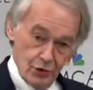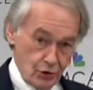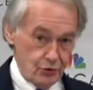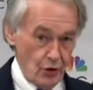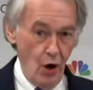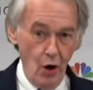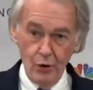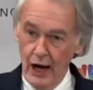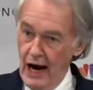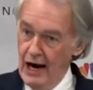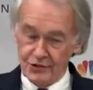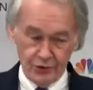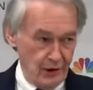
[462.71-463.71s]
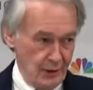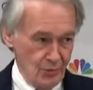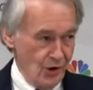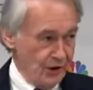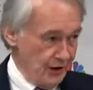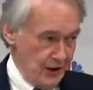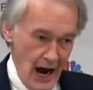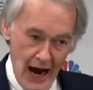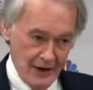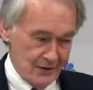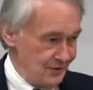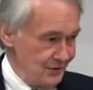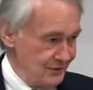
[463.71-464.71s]
You don't ask for any more than
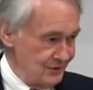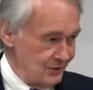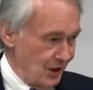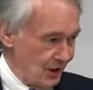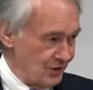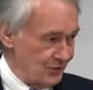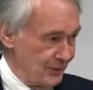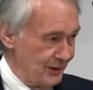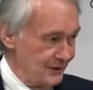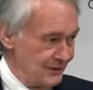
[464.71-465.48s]
that, Congressman.